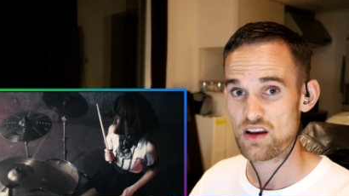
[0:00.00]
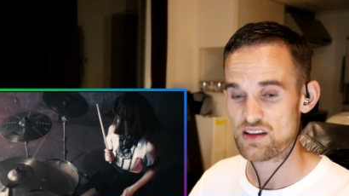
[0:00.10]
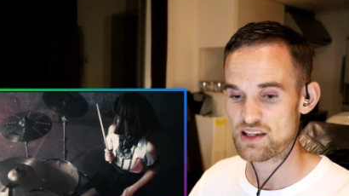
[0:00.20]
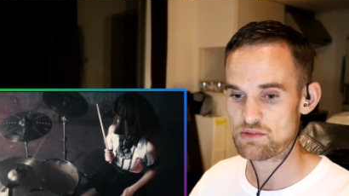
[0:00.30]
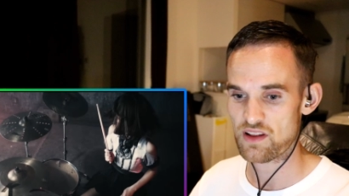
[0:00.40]

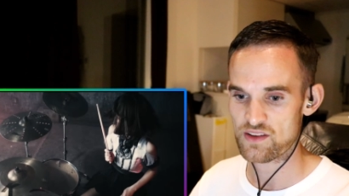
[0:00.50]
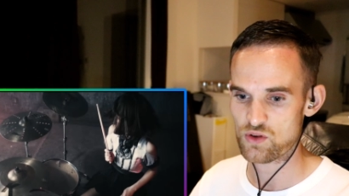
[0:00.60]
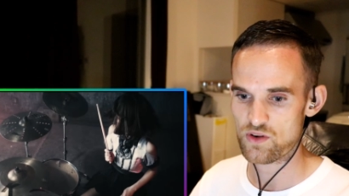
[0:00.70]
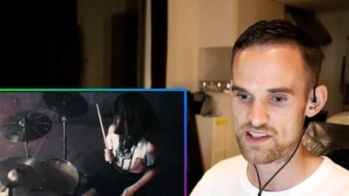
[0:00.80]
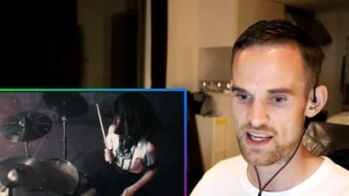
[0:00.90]
it seems like they're
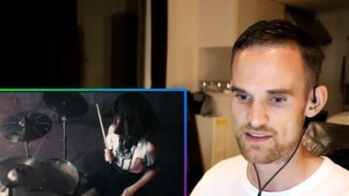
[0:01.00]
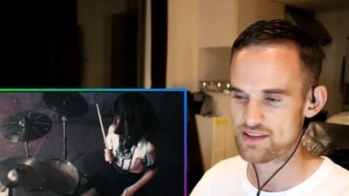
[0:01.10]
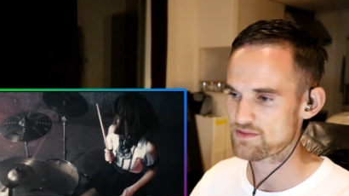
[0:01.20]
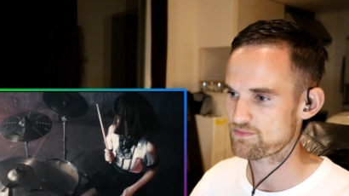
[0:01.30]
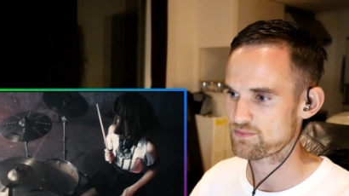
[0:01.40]
talking
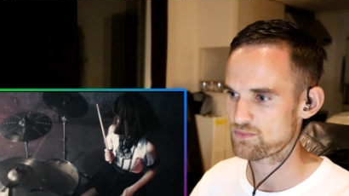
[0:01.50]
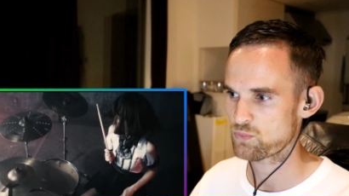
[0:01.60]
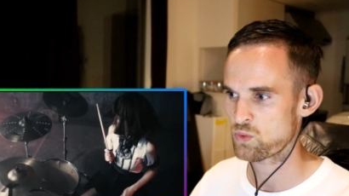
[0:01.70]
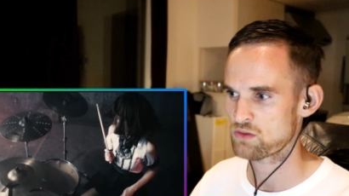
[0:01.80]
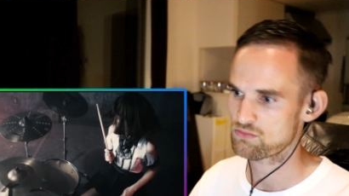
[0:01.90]
sense,
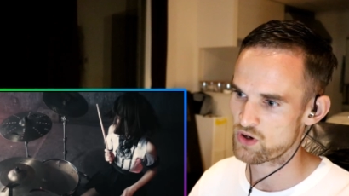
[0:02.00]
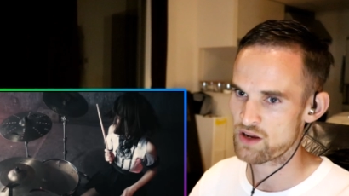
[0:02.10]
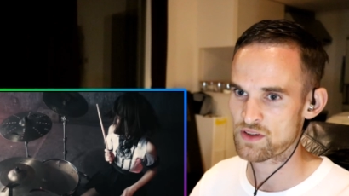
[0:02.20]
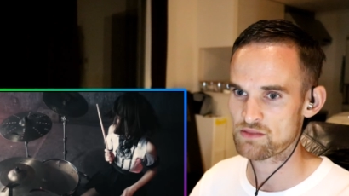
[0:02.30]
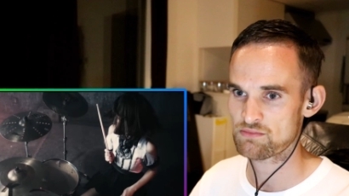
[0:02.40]

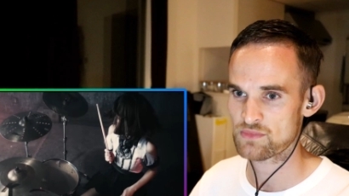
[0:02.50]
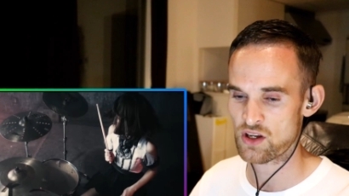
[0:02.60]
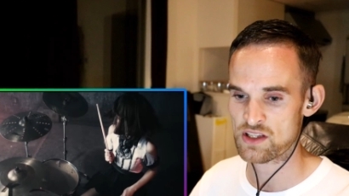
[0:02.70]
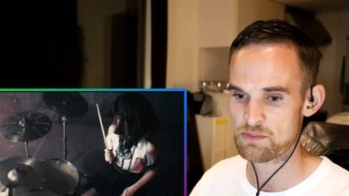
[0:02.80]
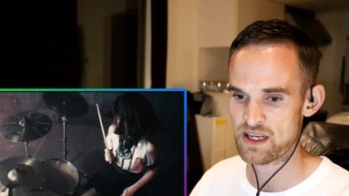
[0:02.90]
whatever
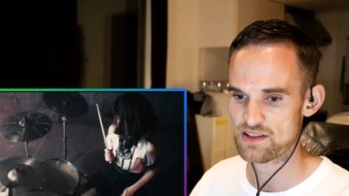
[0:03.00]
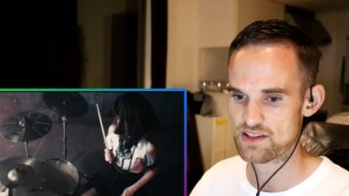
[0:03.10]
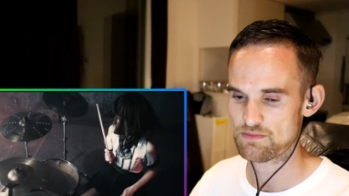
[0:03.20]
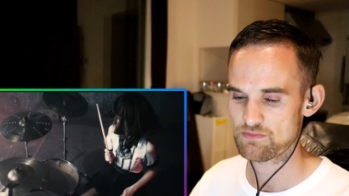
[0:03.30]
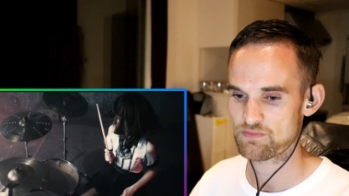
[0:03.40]
dice
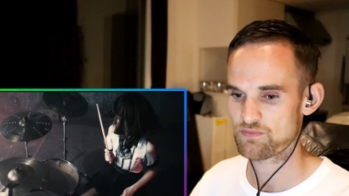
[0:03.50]
means.